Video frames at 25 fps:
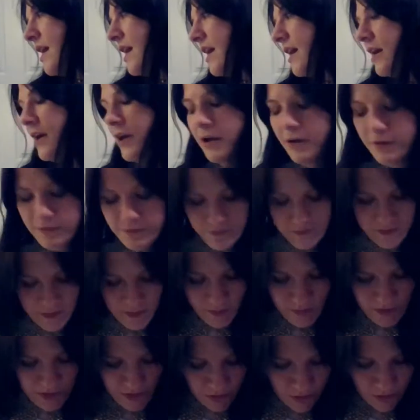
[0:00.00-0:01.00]
How
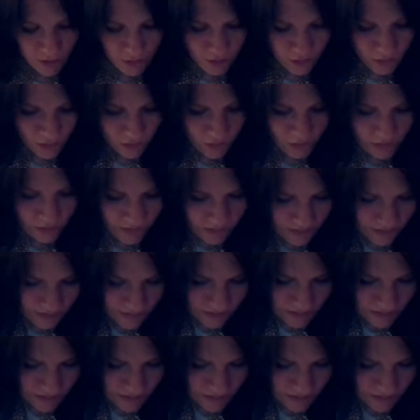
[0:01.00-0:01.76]
flippin' cool.